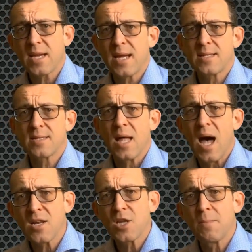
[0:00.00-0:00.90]
against
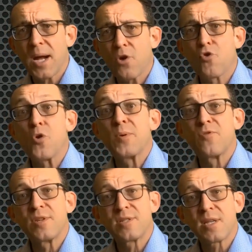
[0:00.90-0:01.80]

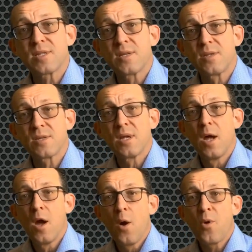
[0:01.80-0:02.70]
antimicrobial resistance
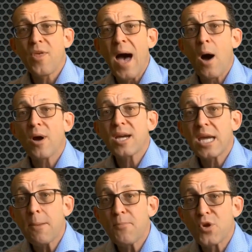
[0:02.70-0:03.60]
with our
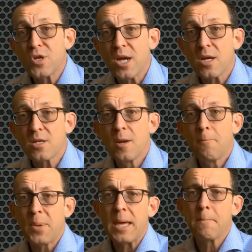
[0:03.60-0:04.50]
key product
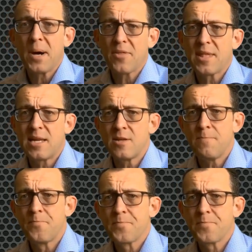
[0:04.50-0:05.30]
being Pathelen,